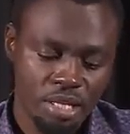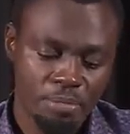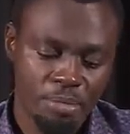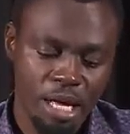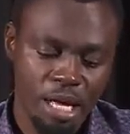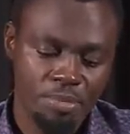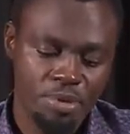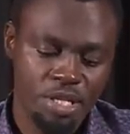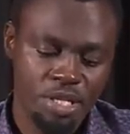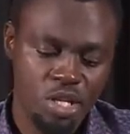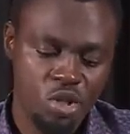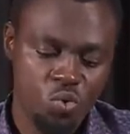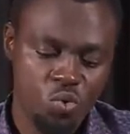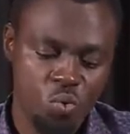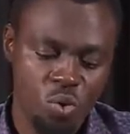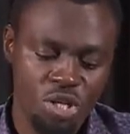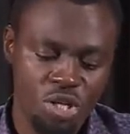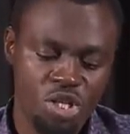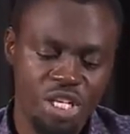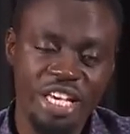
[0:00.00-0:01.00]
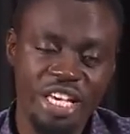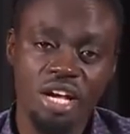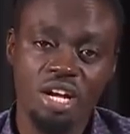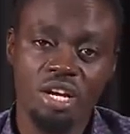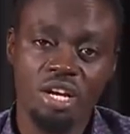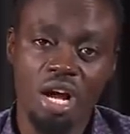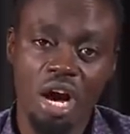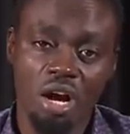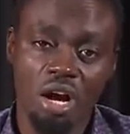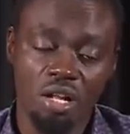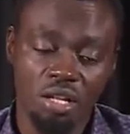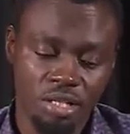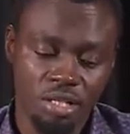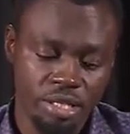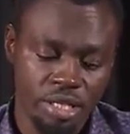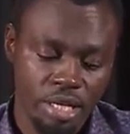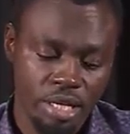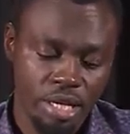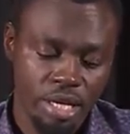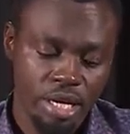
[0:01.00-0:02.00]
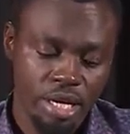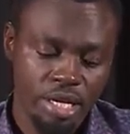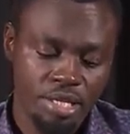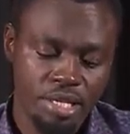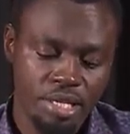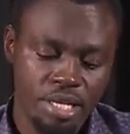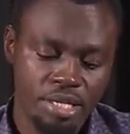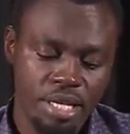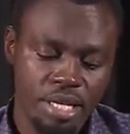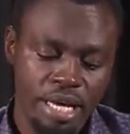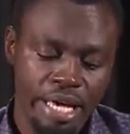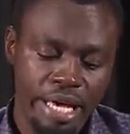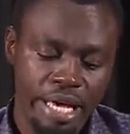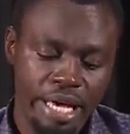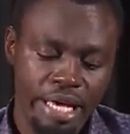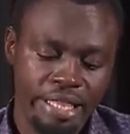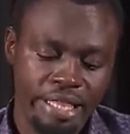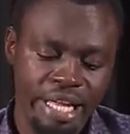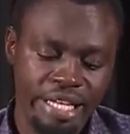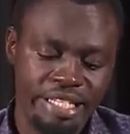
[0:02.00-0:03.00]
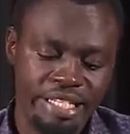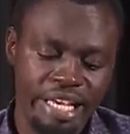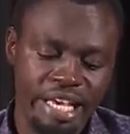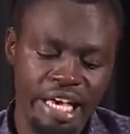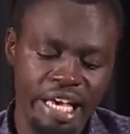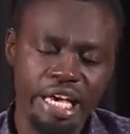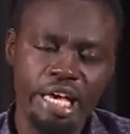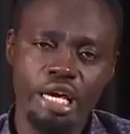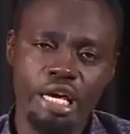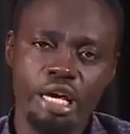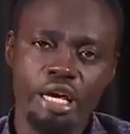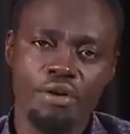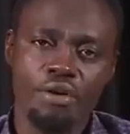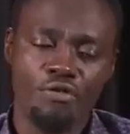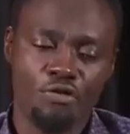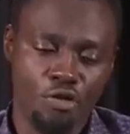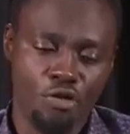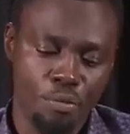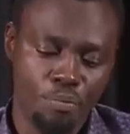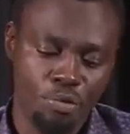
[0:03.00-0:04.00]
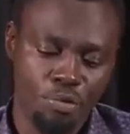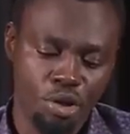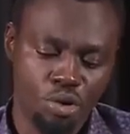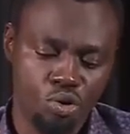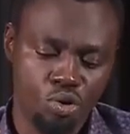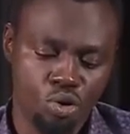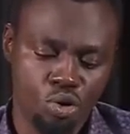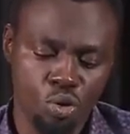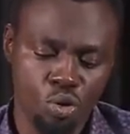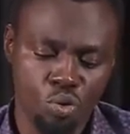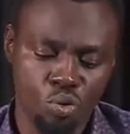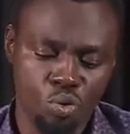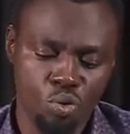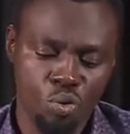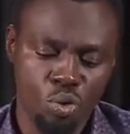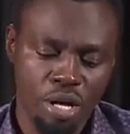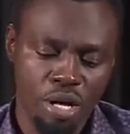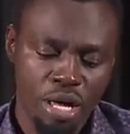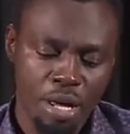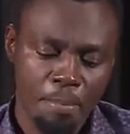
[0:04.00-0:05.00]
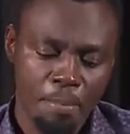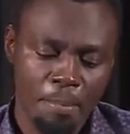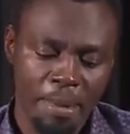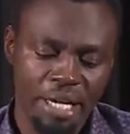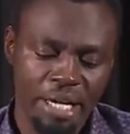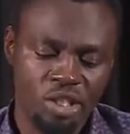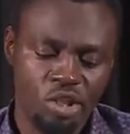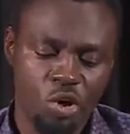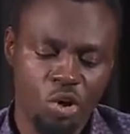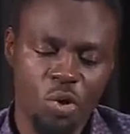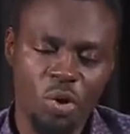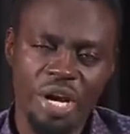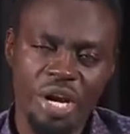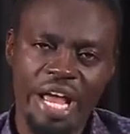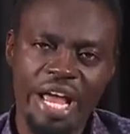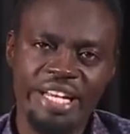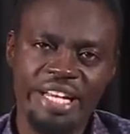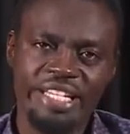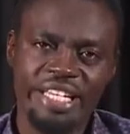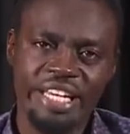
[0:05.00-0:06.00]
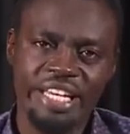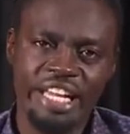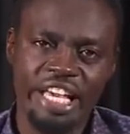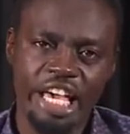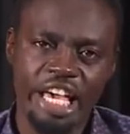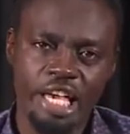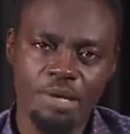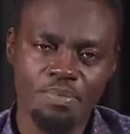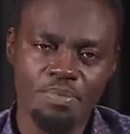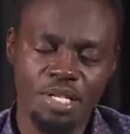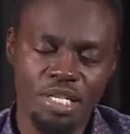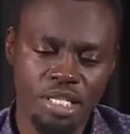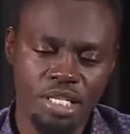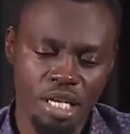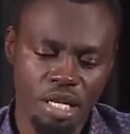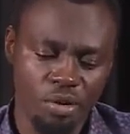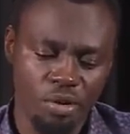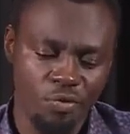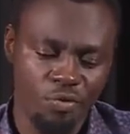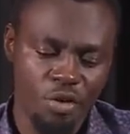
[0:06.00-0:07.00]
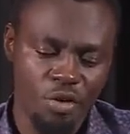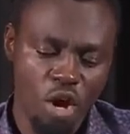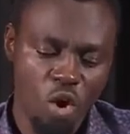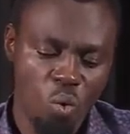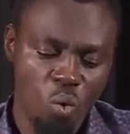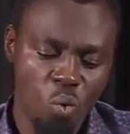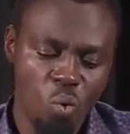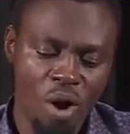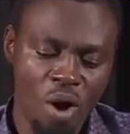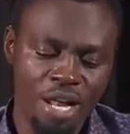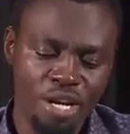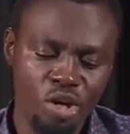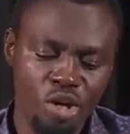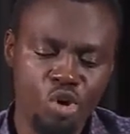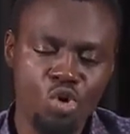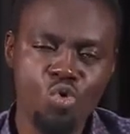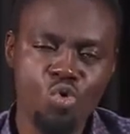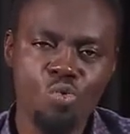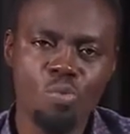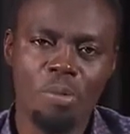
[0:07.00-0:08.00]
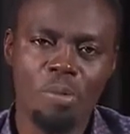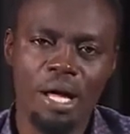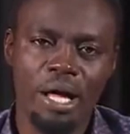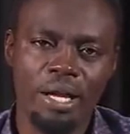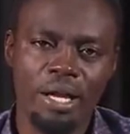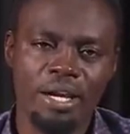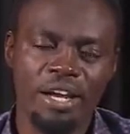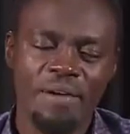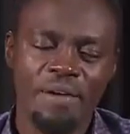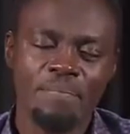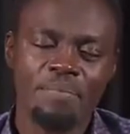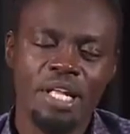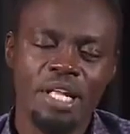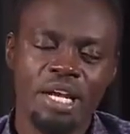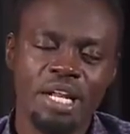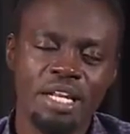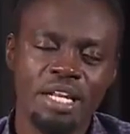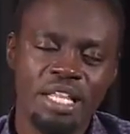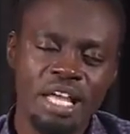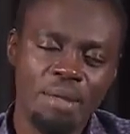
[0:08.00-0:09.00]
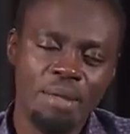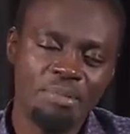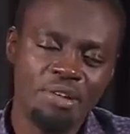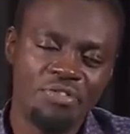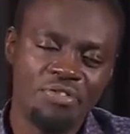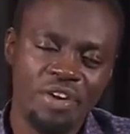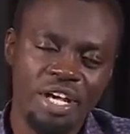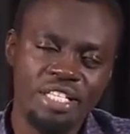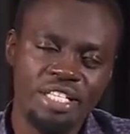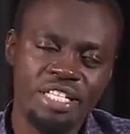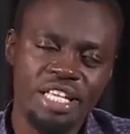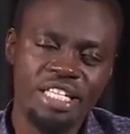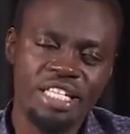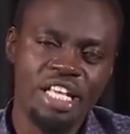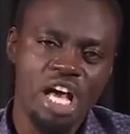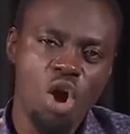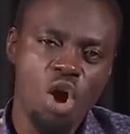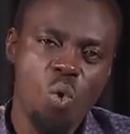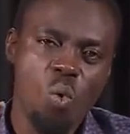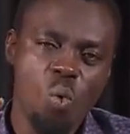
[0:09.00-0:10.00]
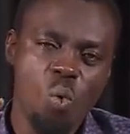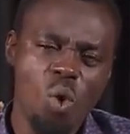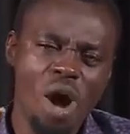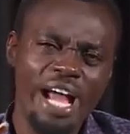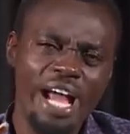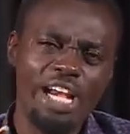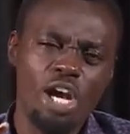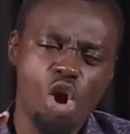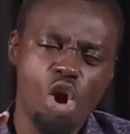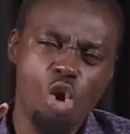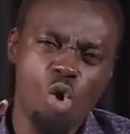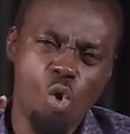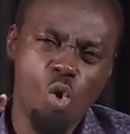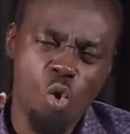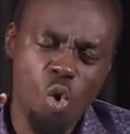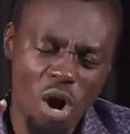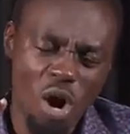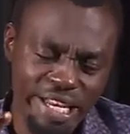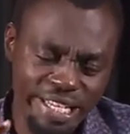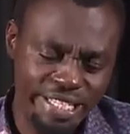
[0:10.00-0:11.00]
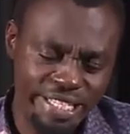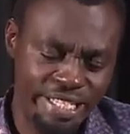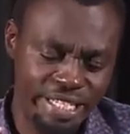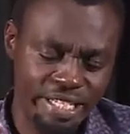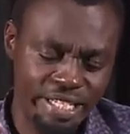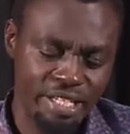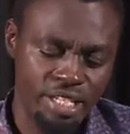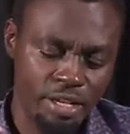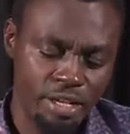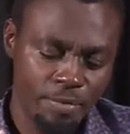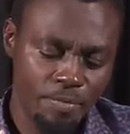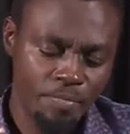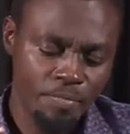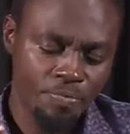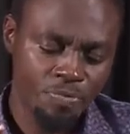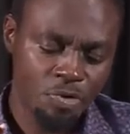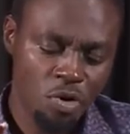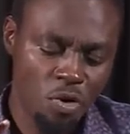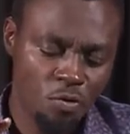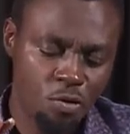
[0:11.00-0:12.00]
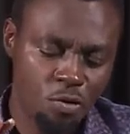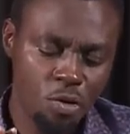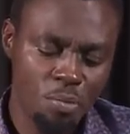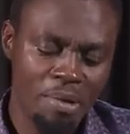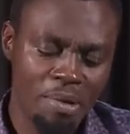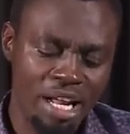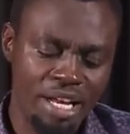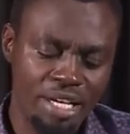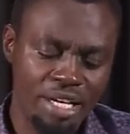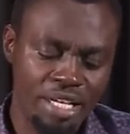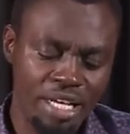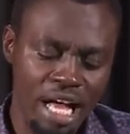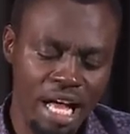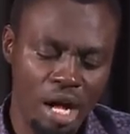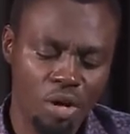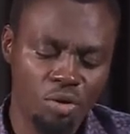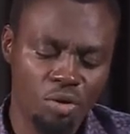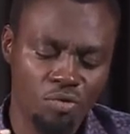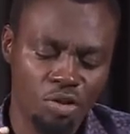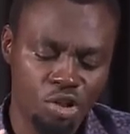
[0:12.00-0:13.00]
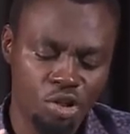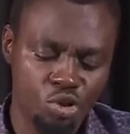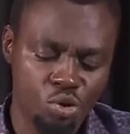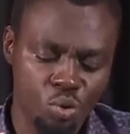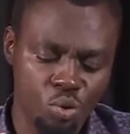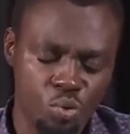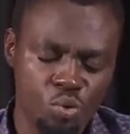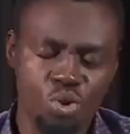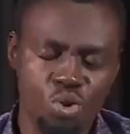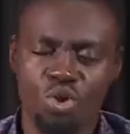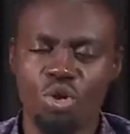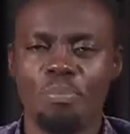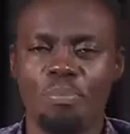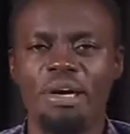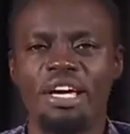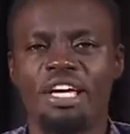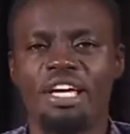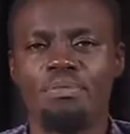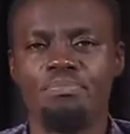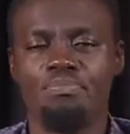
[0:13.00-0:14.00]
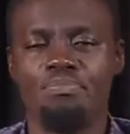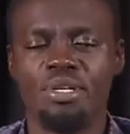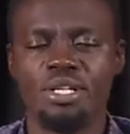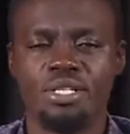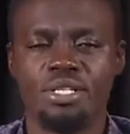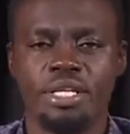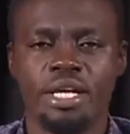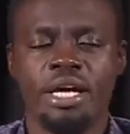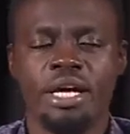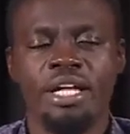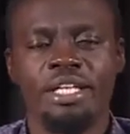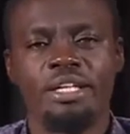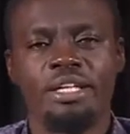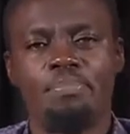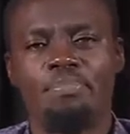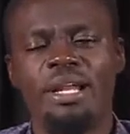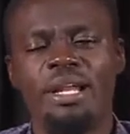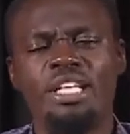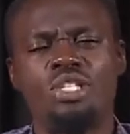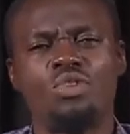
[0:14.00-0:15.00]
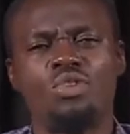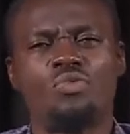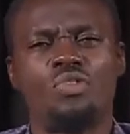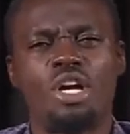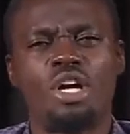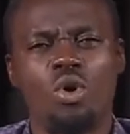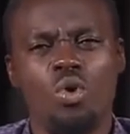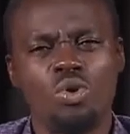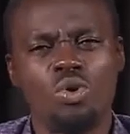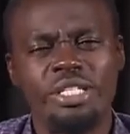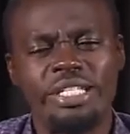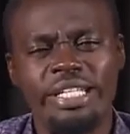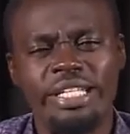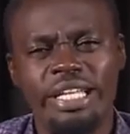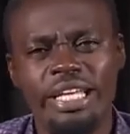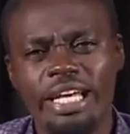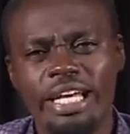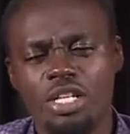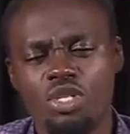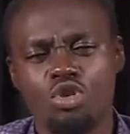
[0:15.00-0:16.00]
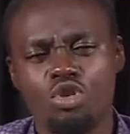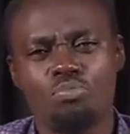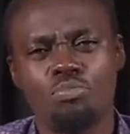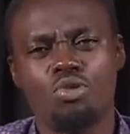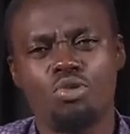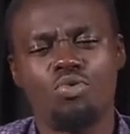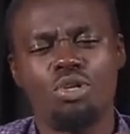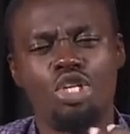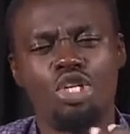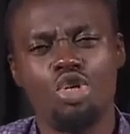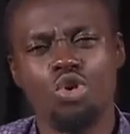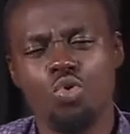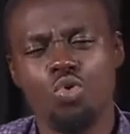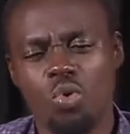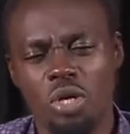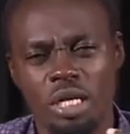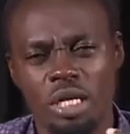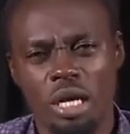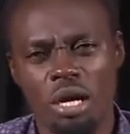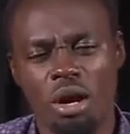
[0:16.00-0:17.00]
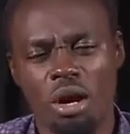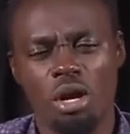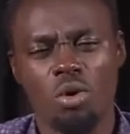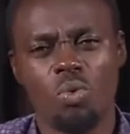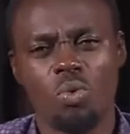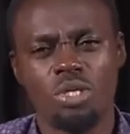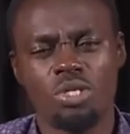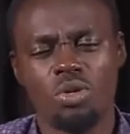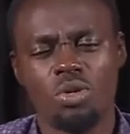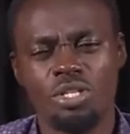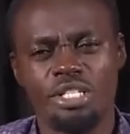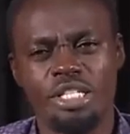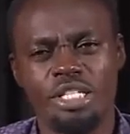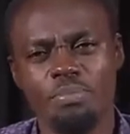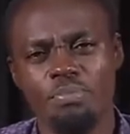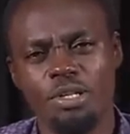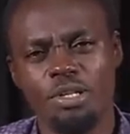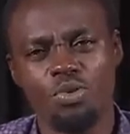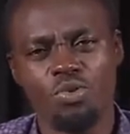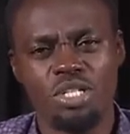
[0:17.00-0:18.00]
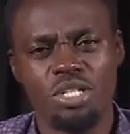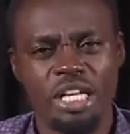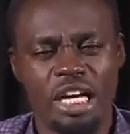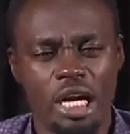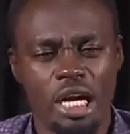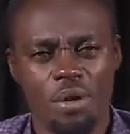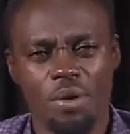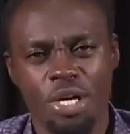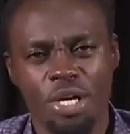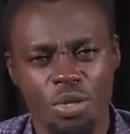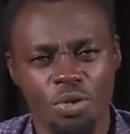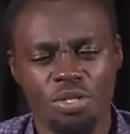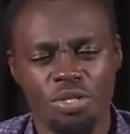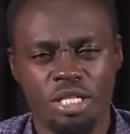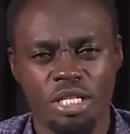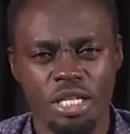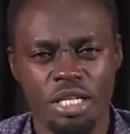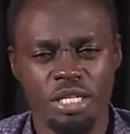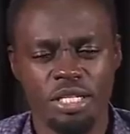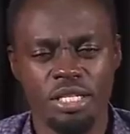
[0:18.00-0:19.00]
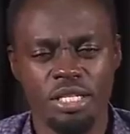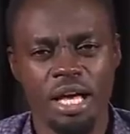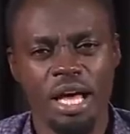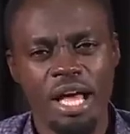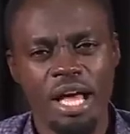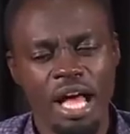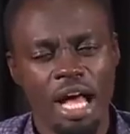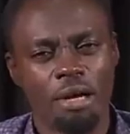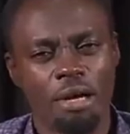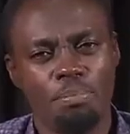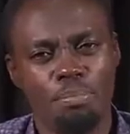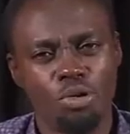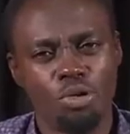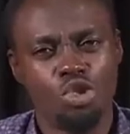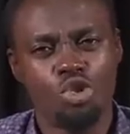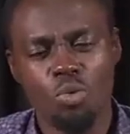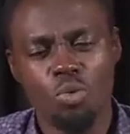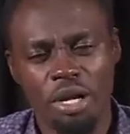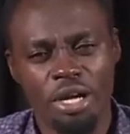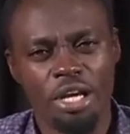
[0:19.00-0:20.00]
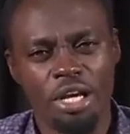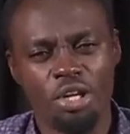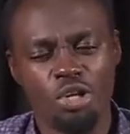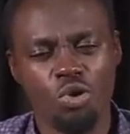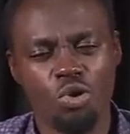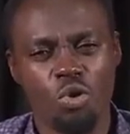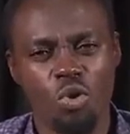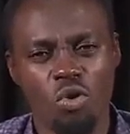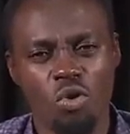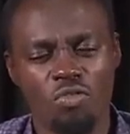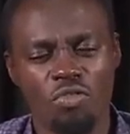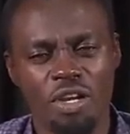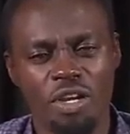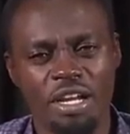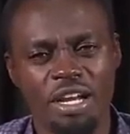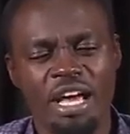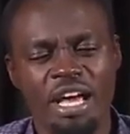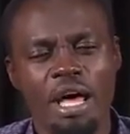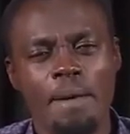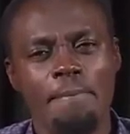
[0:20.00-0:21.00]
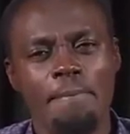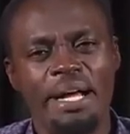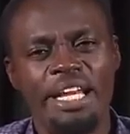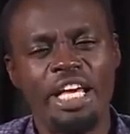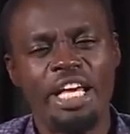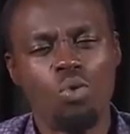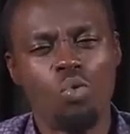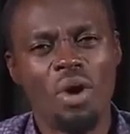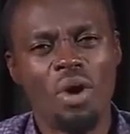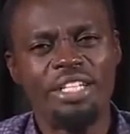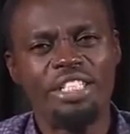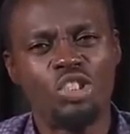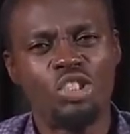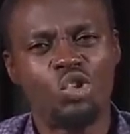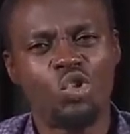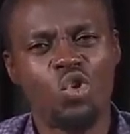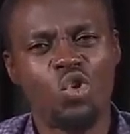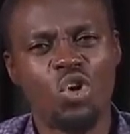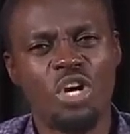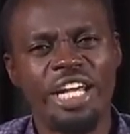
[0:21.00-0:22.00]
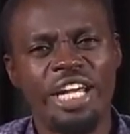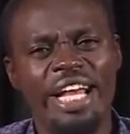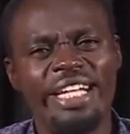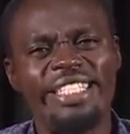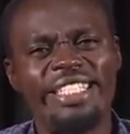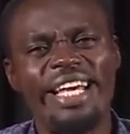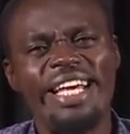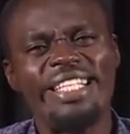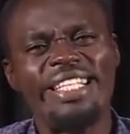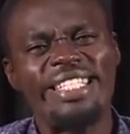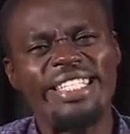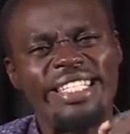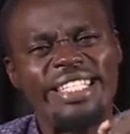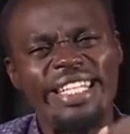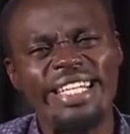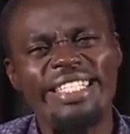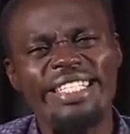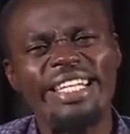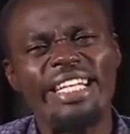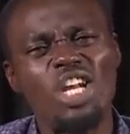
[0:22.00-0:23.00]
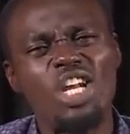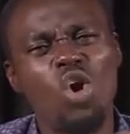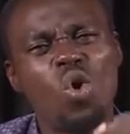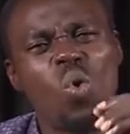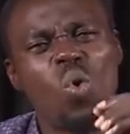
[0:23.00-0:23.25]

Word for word: The Bible says, which he annulled. He says that he from the two might create in himself one new man. And the Amplified says, one quality of humanity out of the two, so making peace. The place of reconciliation between you and God was not simply to take away your sins and put you under a new covenant, but He wanted to create a certain